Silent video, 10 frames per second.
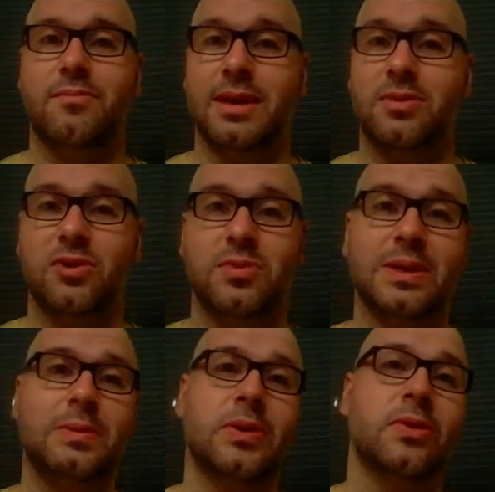maybe you'll
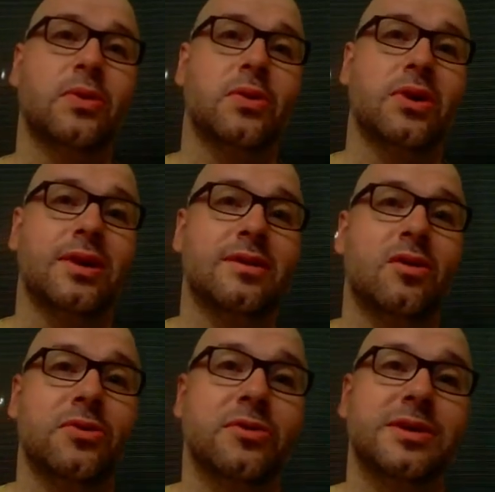be able to
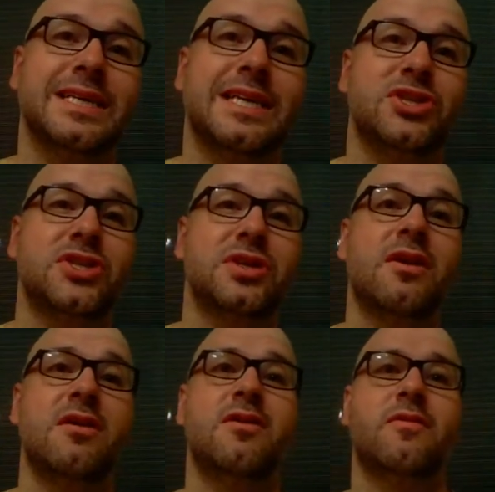hold their attention
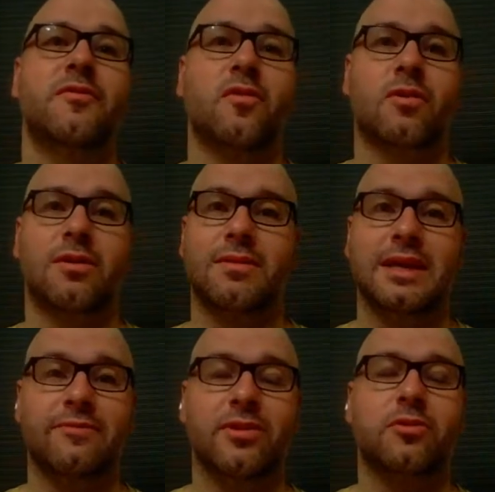for
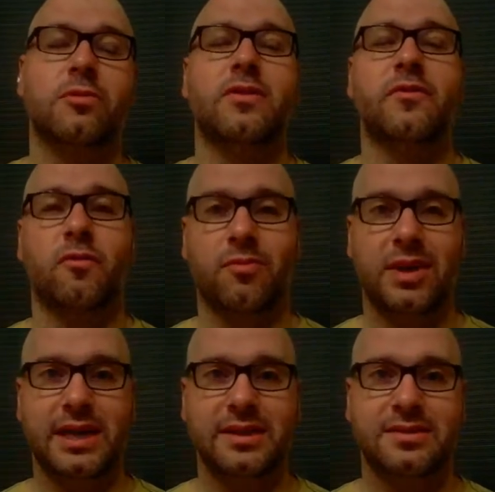even 3 to 4
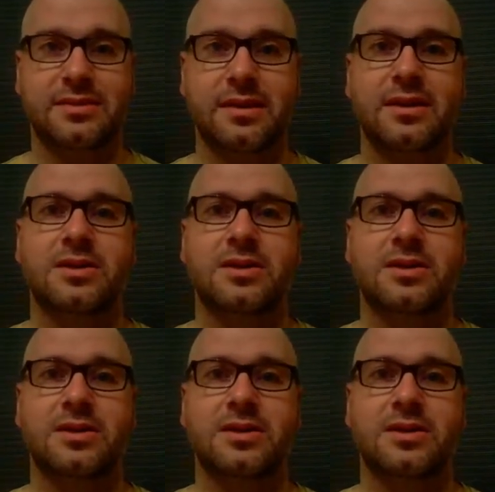minutes.